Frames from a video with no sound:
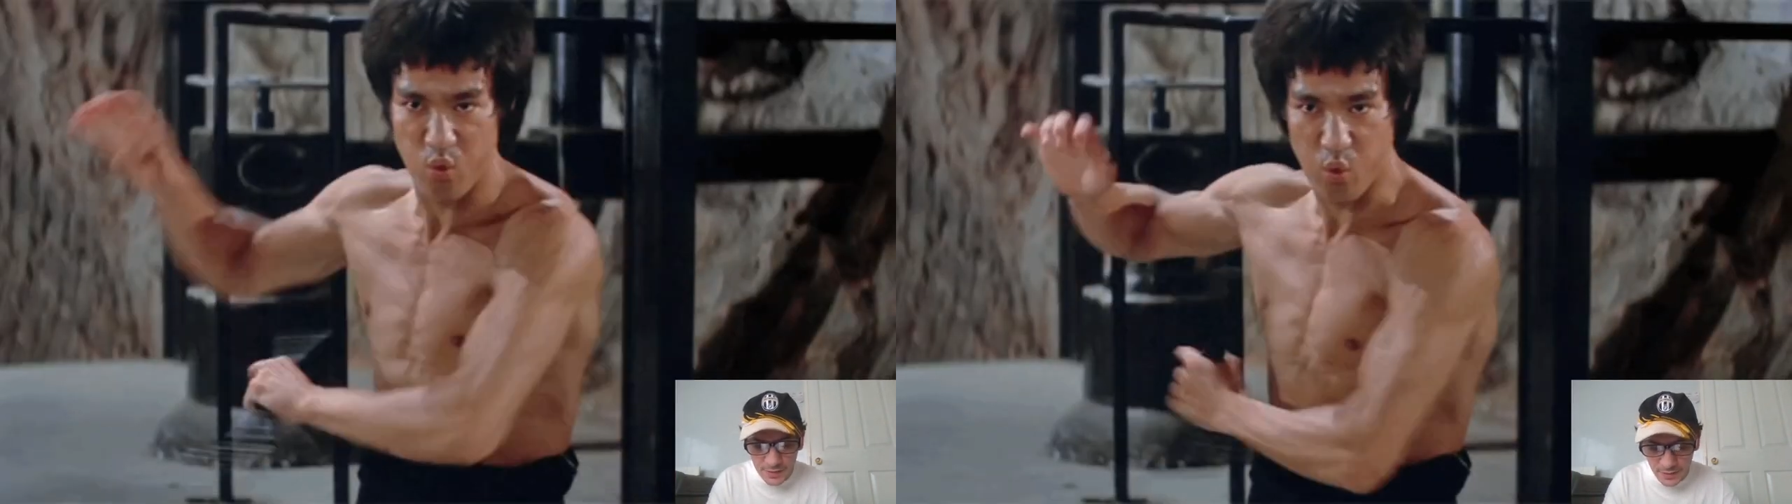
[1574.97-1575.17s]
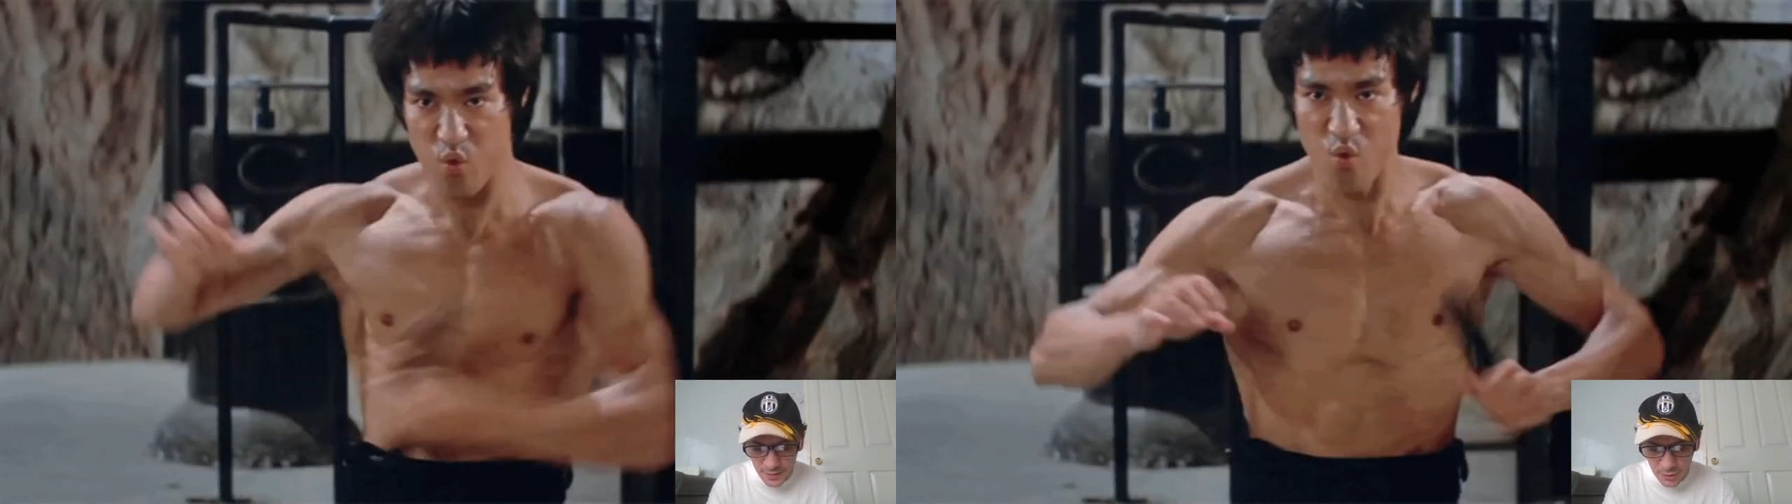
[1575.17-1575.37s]

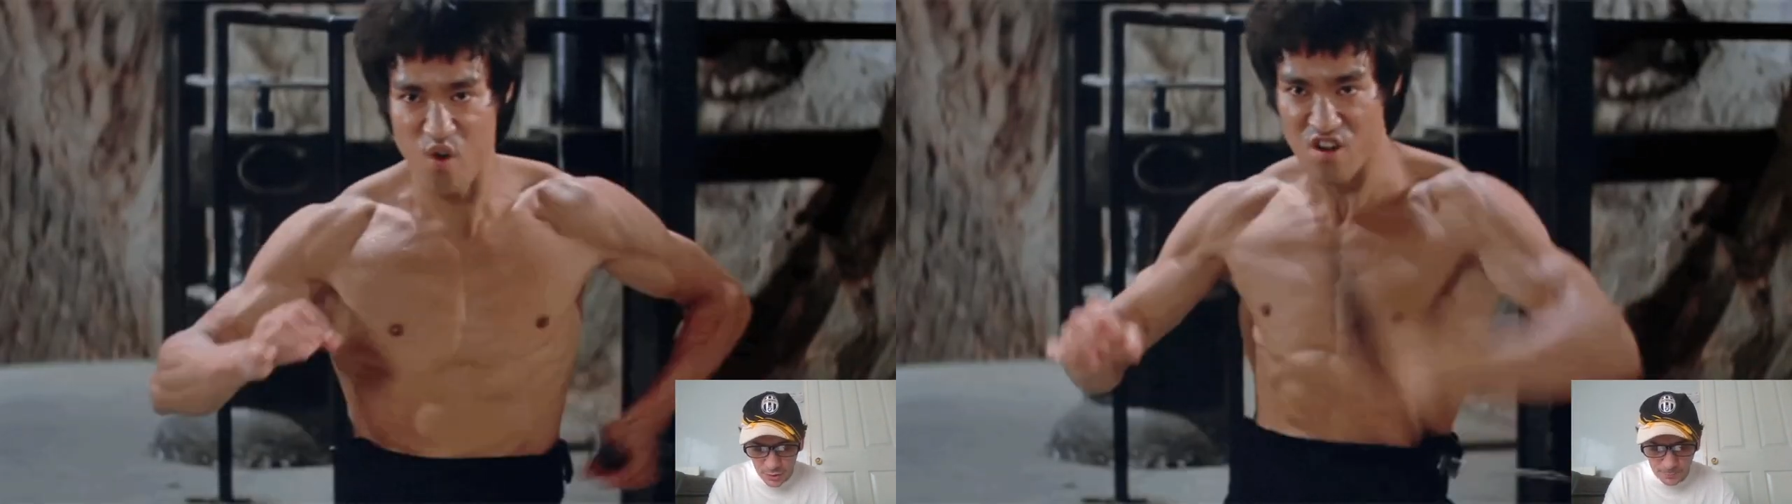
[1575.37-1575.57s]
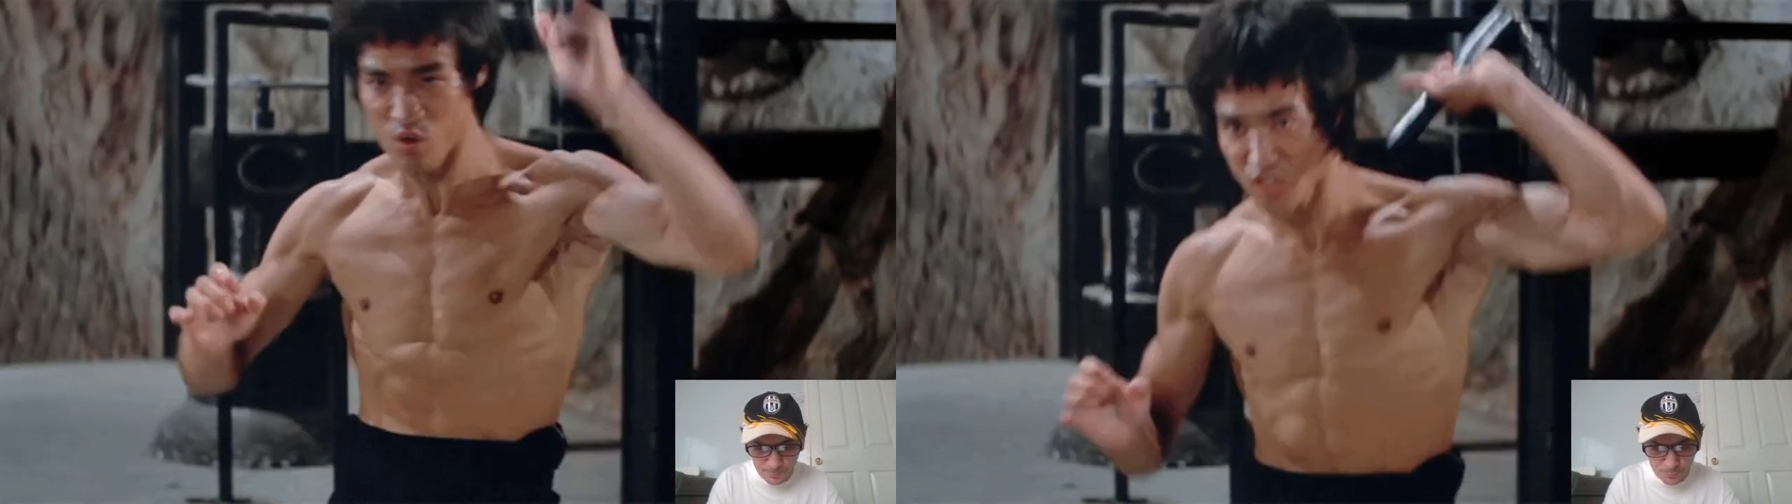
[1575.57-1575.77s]

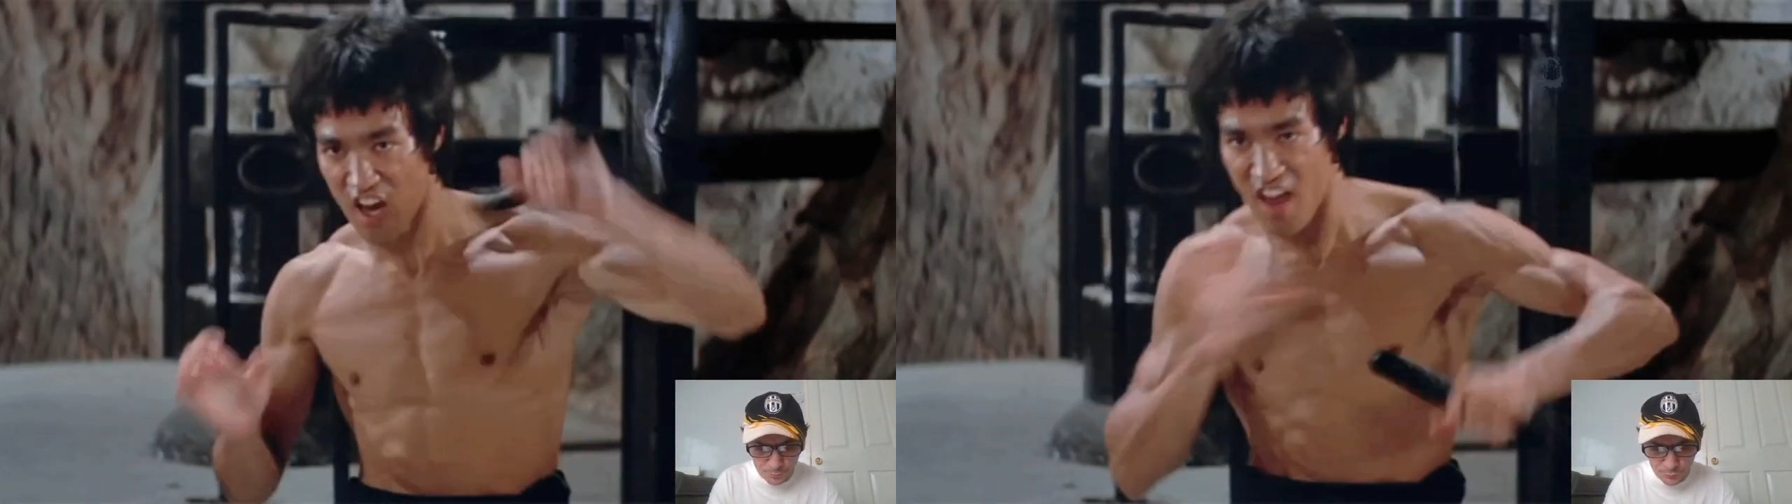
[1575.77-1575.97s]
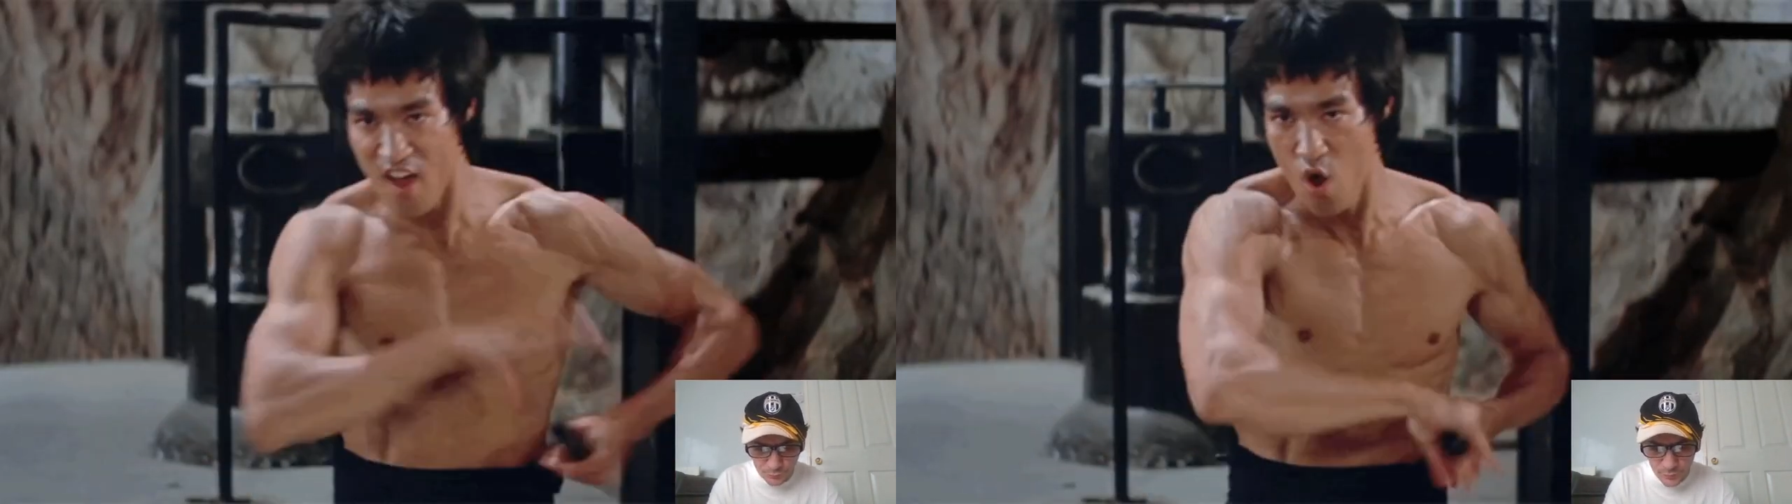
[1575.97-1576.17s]
season
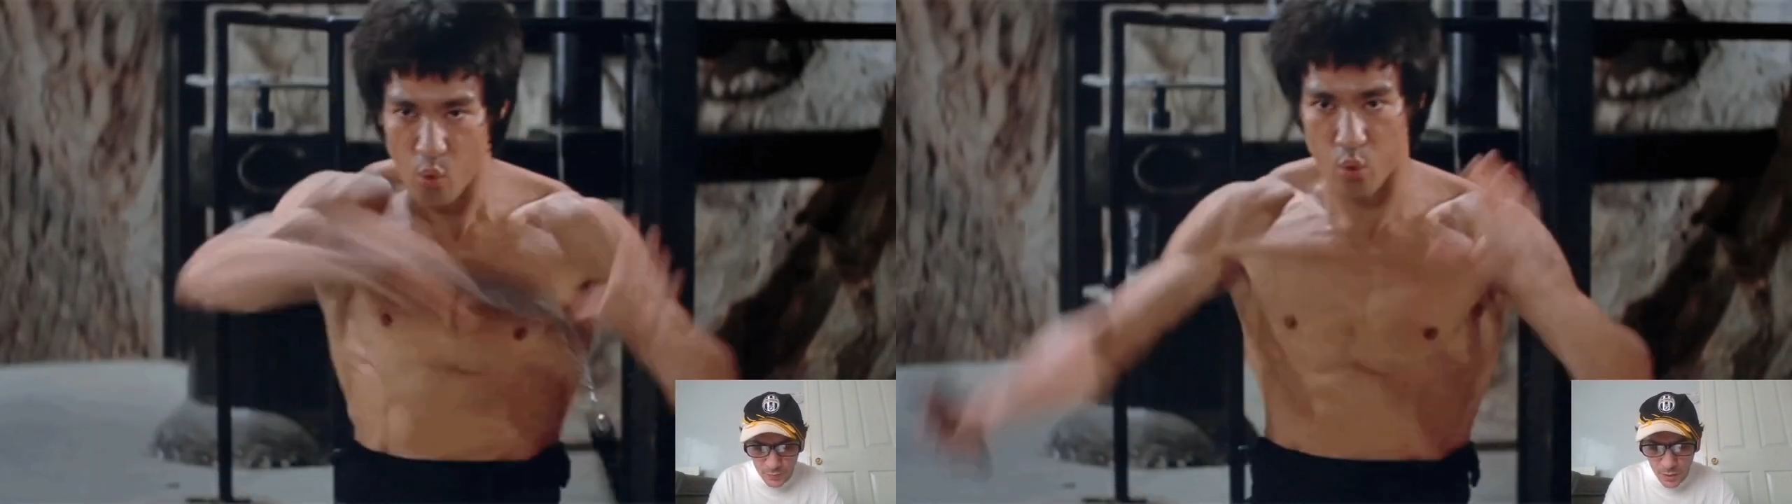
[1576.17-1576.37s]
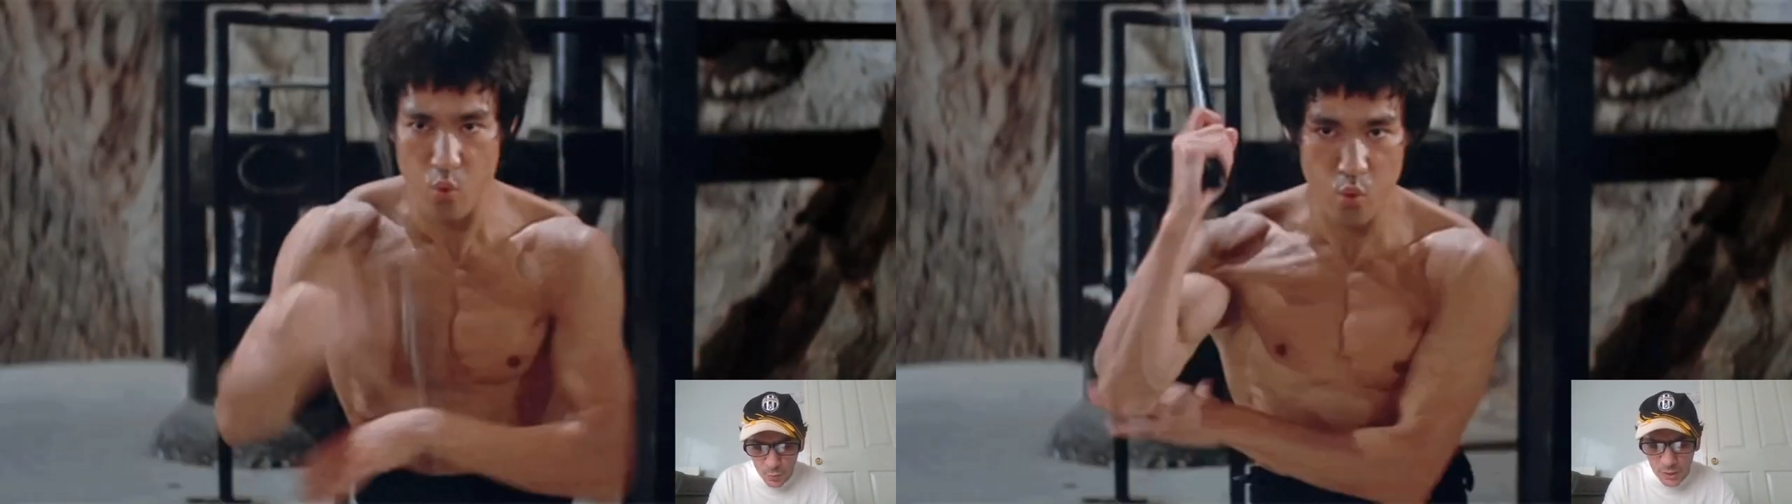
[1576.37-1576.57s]
will